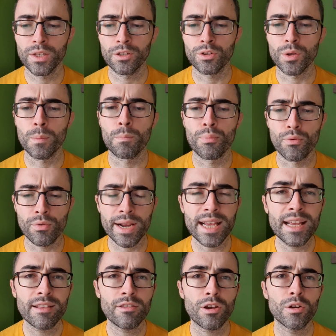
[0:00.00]
to bring
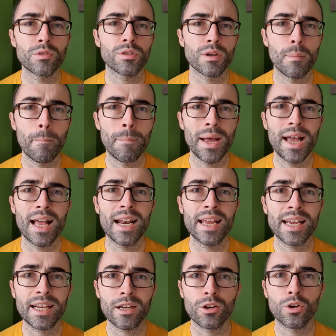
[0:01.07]
in those
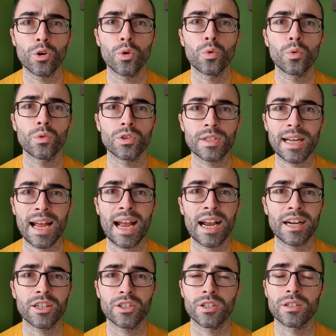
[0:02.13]
compelling calls to
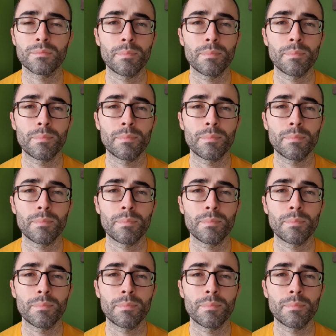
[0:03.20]
actions.